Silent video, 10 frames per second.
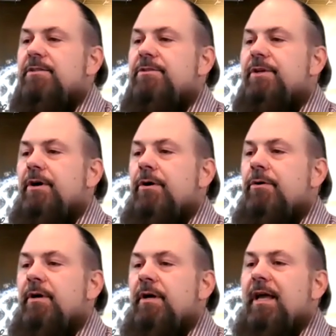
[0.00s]

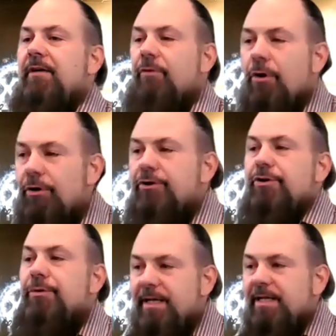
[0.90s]
So if all you're
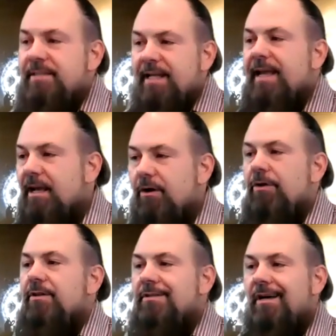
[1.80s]
doing is taking
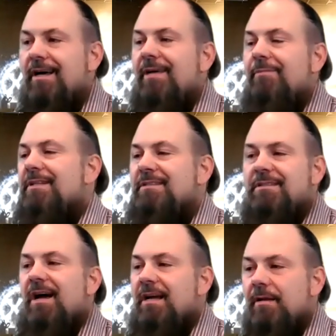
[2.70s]
all the time, it's
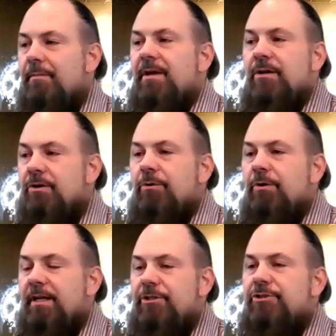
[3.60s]
not going to be a good
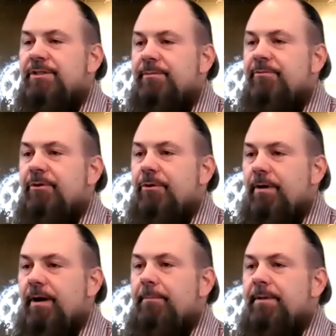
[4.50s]
relationship for a
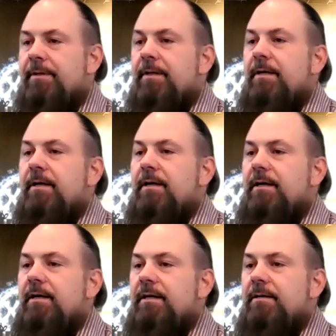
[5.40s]
rep.
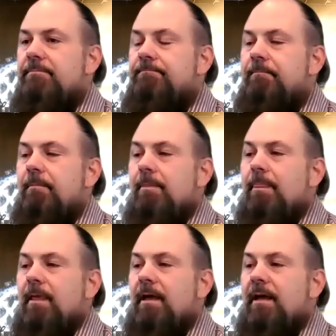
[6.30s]
Um,
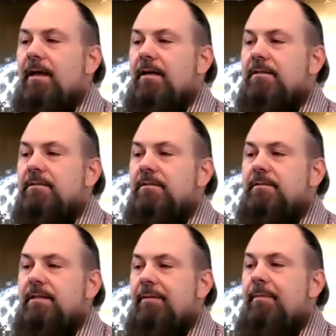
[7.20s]
and
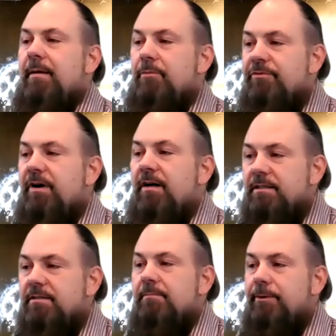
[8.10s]
they may move
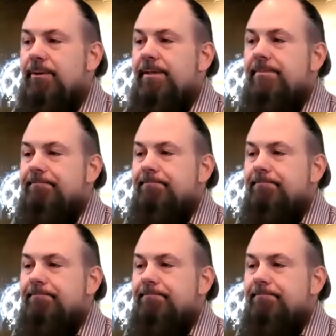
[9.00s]
on at some point.